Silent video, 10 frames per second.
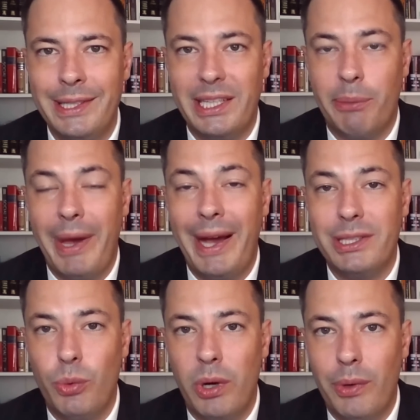to get back
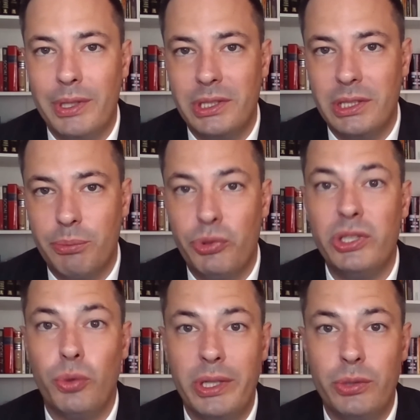to where it was to
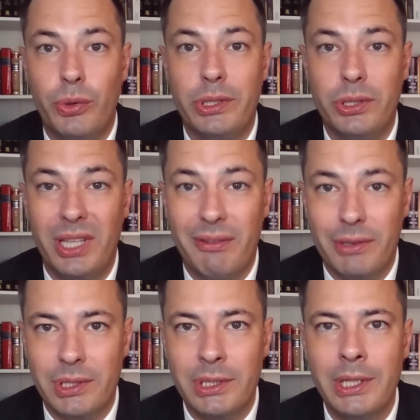pre-2022
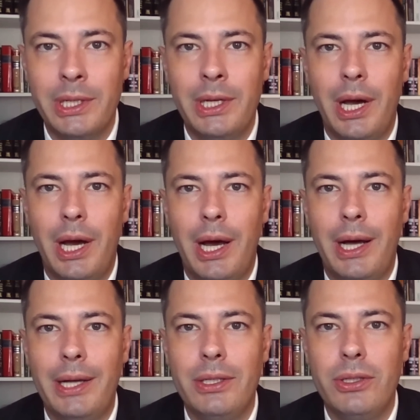levels.
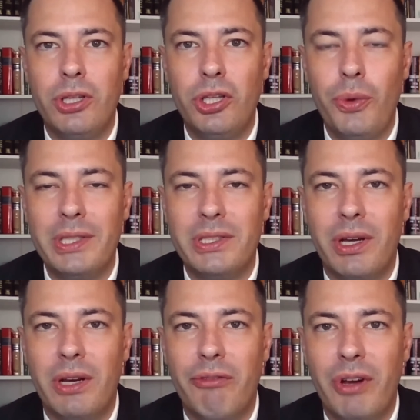The US,
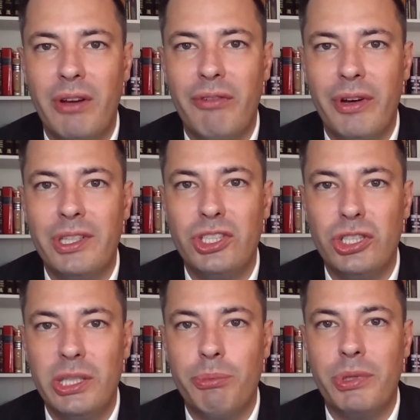on a very, very
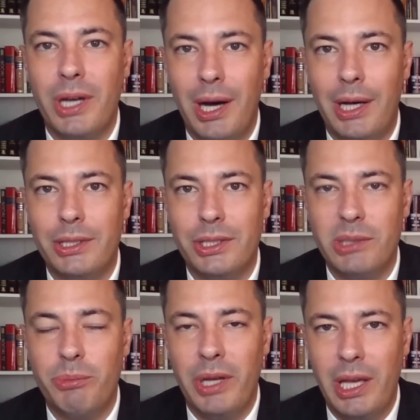cheap cost, has
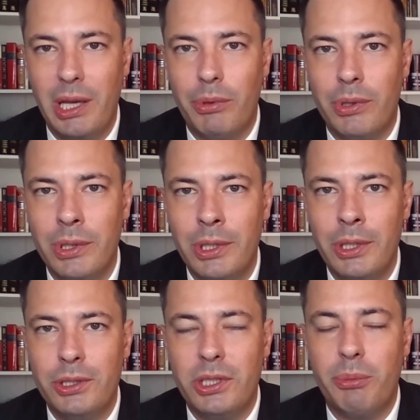been able
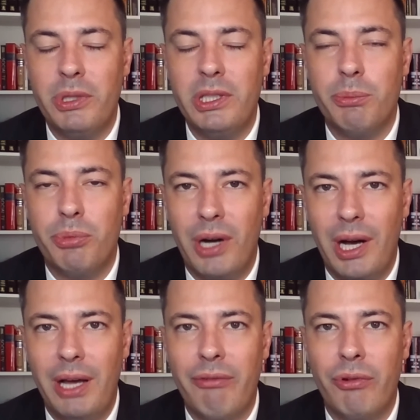to completely
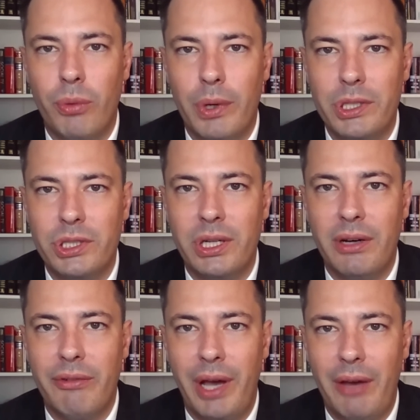deprive Russia
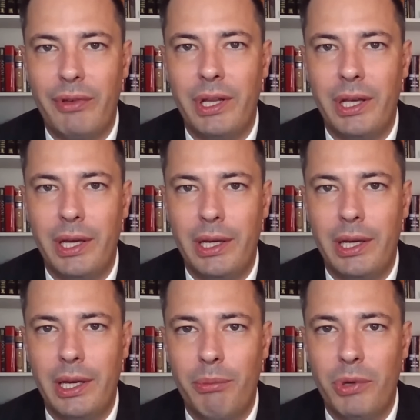of having
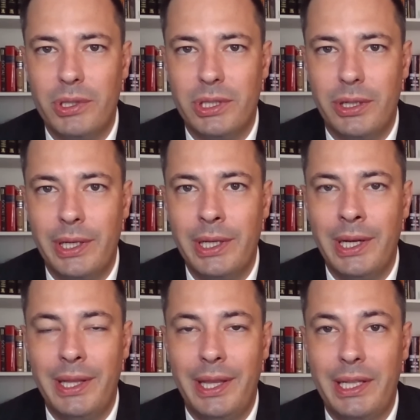a military
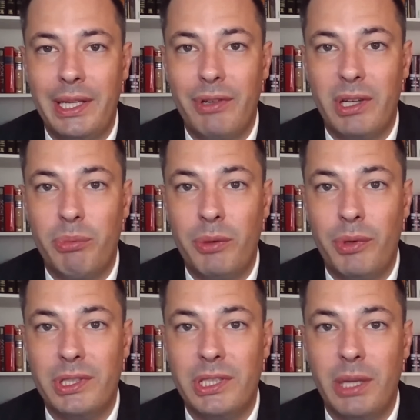that can even compete
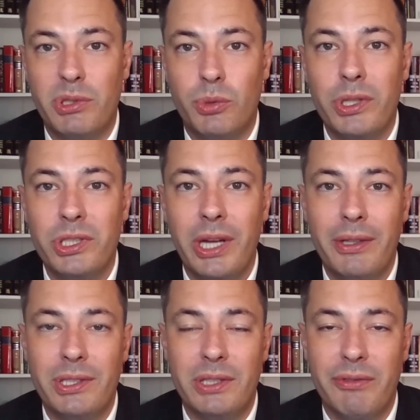with its neighbors. Russia now
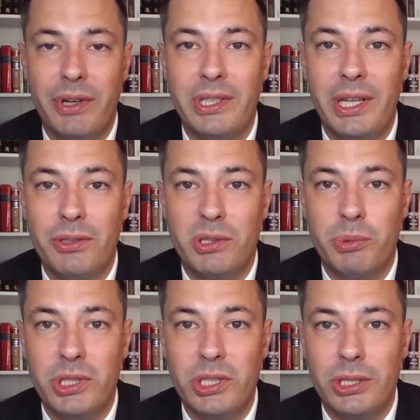is in a very dangerous
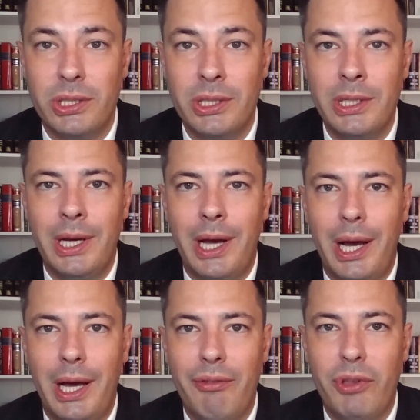position.
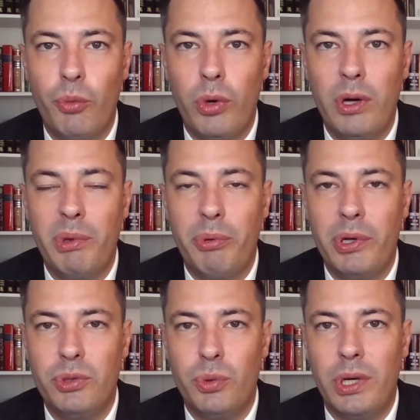If it were to be put
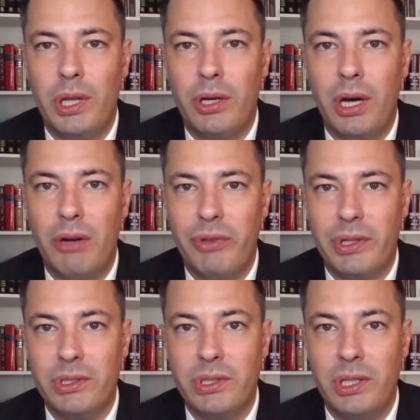into another
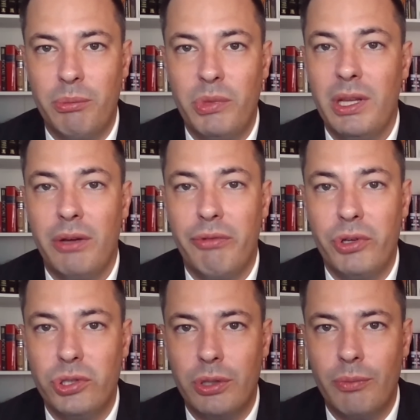conflict in the immediate
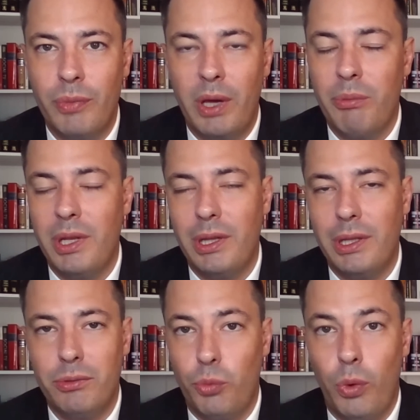future,
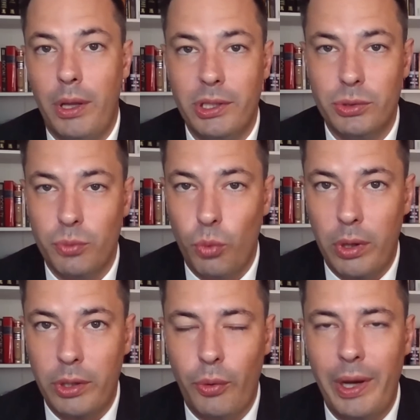immediately while this war
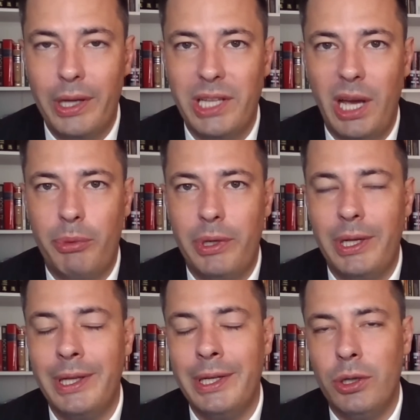in Ukraine is happening,
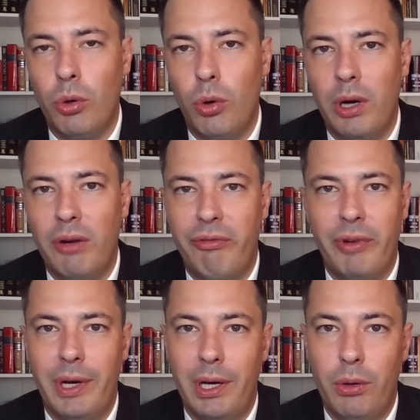or if
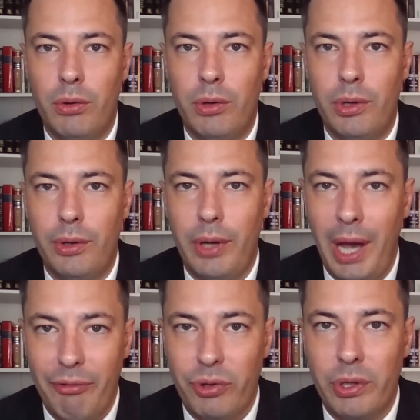
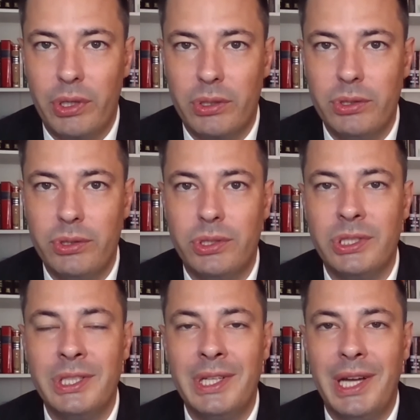after it concludes,
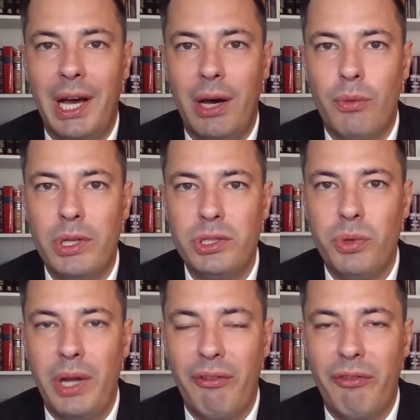Russia
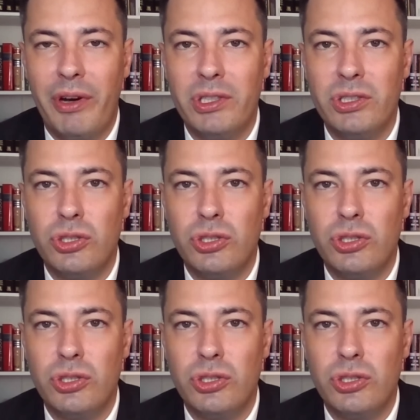would have a very